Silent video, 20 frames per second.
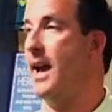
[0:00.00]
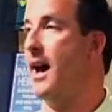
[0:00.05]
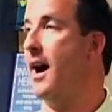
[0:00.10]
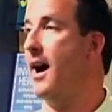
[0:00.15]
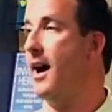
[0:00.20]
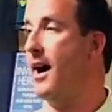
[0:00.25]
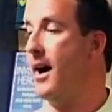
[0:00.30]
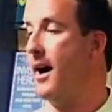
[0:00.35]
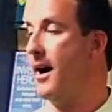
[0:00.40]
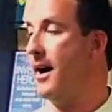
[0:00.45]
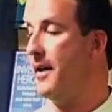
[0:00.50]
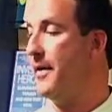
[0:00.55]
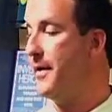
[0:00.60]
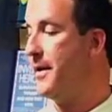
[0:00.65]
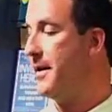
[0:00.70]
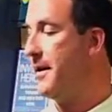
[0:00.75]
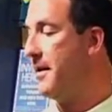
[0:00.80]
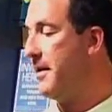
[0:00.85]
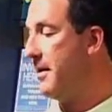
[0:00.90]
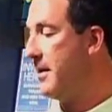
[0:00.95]
Uh,
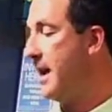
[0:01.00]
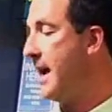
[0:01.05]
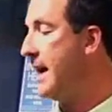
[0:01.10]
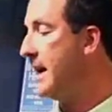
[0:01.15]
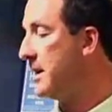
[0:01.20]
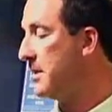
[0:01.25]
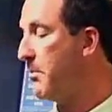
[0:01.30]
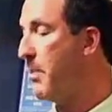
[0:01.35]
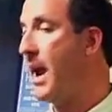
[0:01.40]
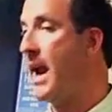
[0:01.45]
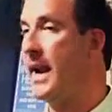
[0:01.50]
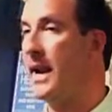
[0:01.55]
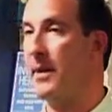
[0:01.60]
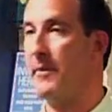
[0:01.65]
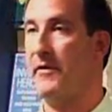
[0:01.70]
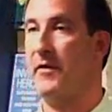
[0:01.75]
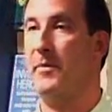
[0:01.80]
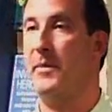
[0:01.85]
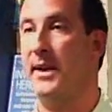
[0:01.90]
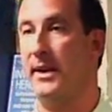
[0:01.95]
the latest
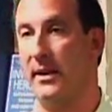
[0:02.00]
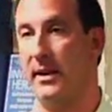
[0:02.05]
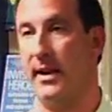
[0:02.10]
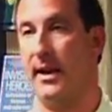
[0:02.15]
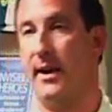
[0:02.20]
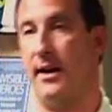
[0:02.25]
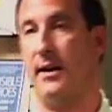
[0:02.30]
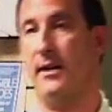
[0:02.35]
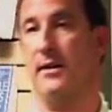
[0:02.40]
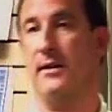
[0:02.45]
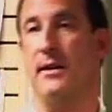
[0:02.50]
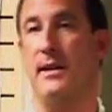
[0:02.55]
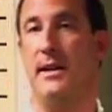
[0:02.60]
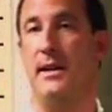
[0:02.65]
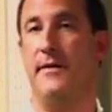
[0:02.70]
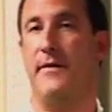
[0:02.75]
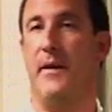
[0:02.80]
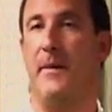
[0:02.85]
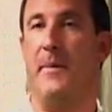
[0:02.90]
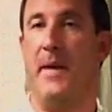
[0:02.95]
Pentium from Intel,
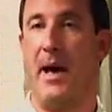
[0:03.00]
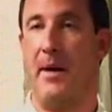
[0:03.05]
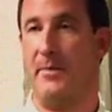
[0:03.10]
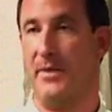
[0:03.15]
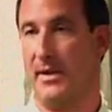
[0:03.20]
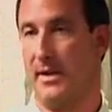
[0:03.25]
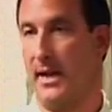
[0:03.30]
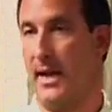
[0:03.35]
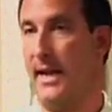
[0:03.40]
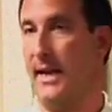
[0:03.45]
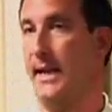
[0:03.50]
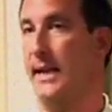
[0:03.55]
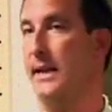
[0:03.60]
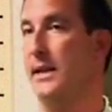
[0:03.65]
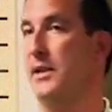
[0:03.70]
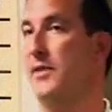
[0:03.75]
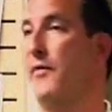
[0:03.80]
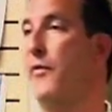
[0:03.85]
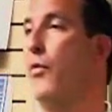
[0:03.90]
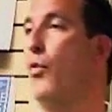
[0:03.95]
if I'm not mistaken,
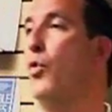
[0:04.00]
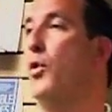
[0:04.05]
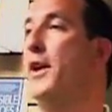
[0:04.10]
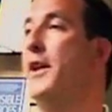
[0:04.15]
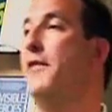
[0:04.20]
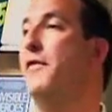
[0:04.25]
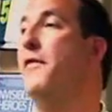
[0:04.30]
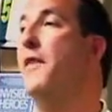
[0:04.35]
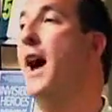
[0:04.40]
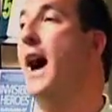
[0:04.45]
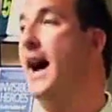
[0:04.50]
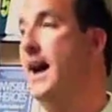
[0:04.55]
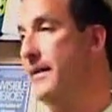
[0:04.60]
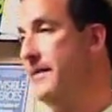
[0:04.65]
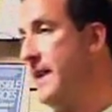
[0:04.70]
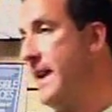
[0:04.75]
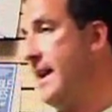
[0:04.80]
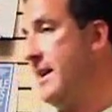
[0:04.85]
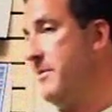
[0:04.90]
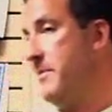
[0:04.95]
is
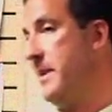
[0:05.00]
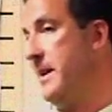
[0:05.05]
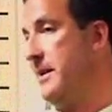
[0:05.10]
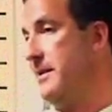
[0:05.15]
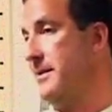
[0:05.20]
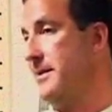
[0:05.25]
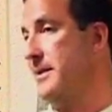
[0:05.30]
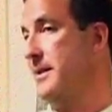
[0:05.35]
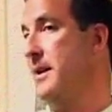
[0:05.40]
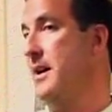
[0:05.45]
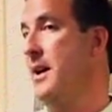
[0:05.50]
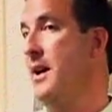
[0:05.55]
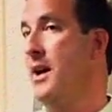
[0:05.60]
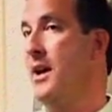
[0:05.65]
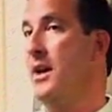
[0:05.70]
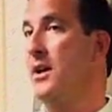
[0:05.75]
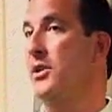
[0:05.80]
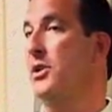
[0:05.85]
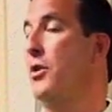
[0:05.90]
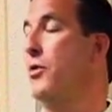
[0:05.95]
45 nanometers.
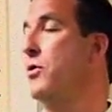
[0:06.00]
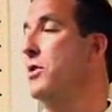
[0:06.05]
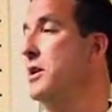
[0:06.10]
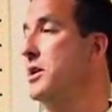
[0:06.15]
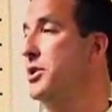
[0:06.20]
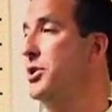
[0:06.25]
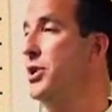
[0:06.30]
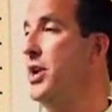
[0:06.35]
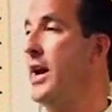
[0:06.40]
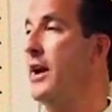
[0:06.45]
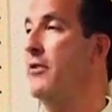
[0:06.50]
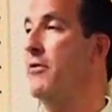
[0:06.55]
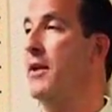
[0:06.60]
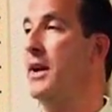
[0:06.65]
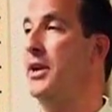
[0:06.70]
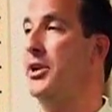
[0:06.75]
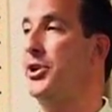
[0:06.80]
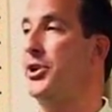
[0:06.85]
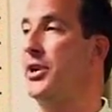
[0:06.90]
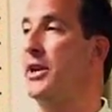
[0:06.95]
So we're a
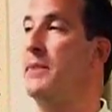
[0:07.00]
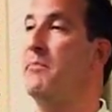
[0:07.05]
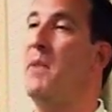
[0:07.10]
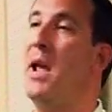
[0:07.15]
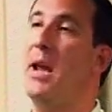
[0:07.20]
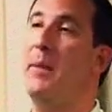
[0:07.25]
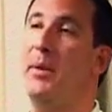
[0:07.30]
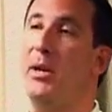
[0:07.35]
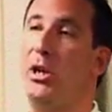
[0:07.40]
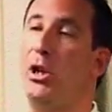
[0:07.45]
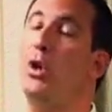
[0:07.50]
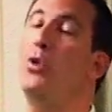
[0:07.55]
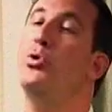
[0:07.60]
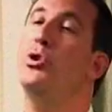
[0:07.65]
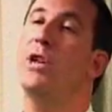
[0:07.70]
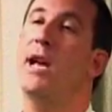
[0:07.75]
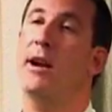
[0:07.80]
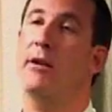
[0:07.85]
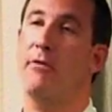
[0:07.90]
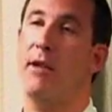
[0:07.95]
generation, maybe two
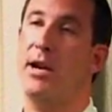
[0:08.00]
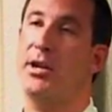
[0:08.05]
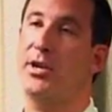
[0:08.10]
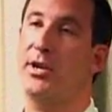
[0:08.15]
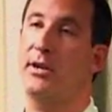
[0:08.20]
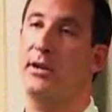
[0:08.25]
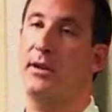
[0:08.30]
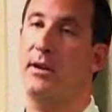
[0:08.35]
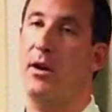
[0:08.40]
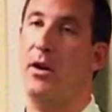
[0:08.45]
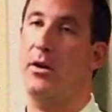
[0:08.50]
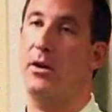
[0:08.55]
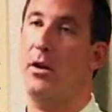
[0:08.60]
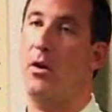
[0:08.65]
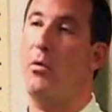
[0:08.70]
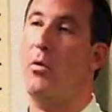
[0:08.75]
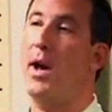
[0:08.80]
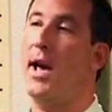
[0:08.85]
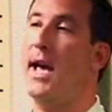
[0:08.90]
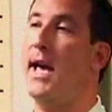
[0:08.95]
generation
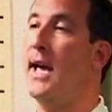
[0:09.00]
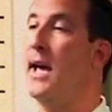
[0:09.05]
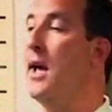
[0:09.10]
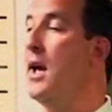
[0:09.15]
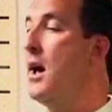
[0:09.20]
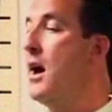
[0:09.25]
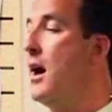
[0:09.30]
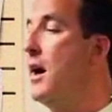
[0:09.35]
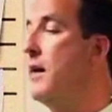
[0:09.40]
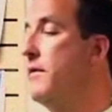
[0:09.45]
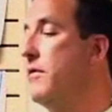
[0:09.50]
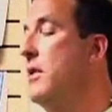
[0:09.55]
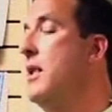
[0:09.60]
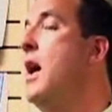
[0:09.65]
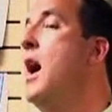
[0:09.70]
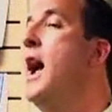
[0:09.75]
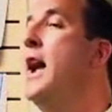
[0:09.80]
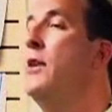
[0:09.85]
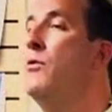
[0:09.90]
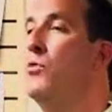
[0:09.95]
away of
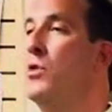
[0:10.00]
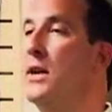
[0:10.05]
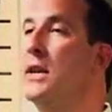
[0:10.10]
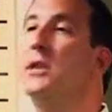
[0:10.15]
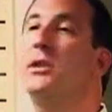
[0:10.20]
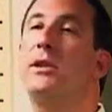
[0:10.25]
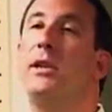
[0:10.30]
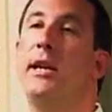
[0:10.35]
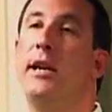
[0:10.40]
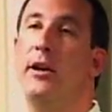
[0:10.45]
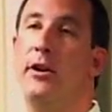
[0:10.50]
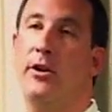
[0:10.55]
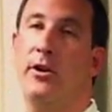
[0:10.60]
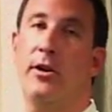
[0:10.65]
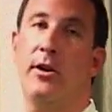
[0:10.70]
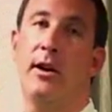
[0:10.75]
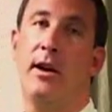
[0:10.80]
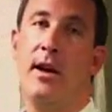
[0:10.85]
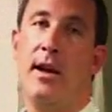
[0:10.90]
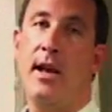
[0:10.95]
line widths
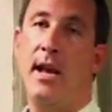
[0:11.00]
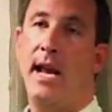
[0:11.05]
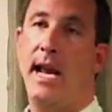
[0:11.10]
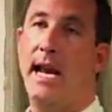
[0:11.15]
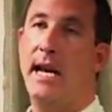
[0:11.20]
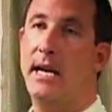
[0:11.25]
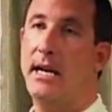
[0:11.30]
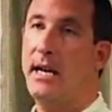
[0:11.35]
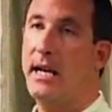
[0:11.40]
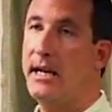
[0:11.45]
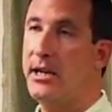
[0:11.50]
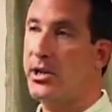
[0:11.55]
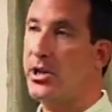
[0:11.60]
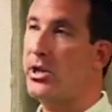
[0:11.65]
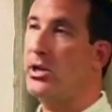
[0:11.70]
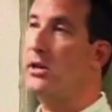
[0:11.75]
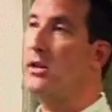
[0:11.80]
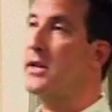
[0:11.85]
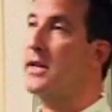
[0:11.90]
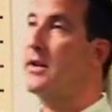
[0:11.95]
here in, in
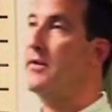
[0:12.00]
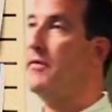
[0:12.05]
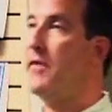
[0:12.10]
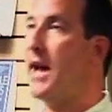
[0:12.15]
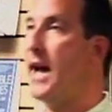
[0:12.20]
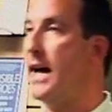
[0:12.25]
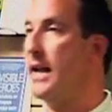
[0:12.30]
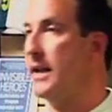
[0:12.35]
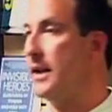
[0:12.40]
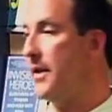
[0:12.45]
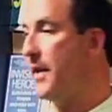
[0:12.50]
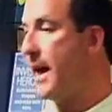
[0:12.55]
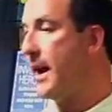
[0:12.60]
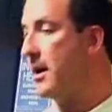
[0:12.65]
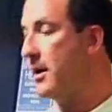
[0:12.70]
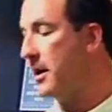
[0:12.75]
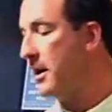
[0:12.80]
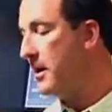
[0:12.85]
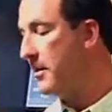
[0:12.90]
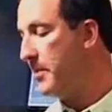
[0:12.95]
Silicon Valley that
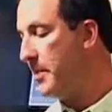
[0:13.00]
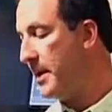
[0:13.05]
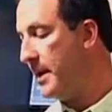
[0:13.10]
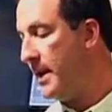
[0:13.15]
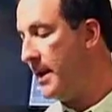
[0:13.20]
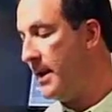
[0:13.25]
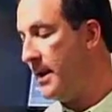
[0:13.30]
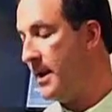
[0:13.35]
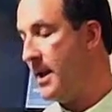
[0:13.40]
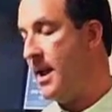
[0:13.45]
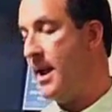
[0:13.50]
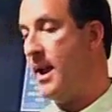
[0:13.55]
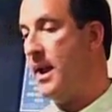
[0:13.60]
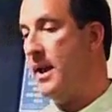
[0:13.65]
are going to be